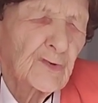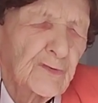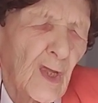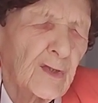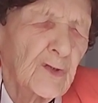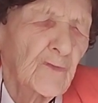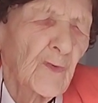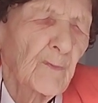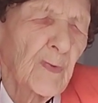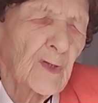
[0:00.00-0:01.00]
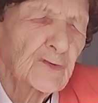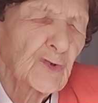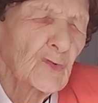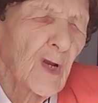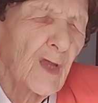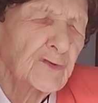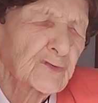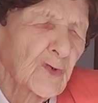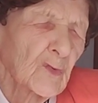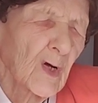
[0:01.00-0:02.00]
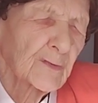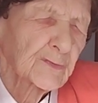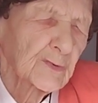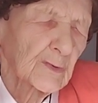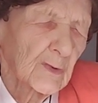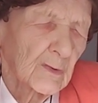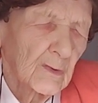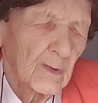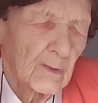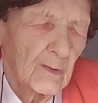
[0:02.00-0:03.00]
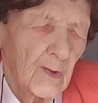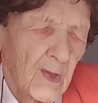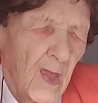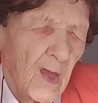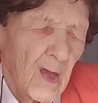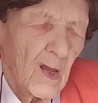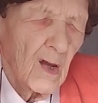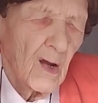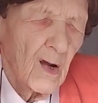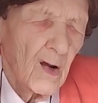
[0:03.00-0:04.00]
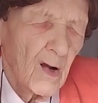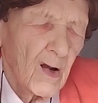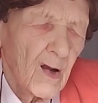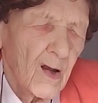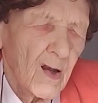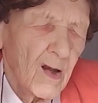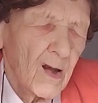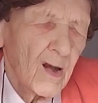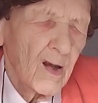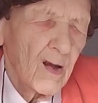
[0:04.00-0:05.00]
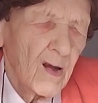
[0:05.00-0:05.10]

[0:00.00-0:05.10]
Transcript: and thank you for being so nice to us. You're very welcome. I'll go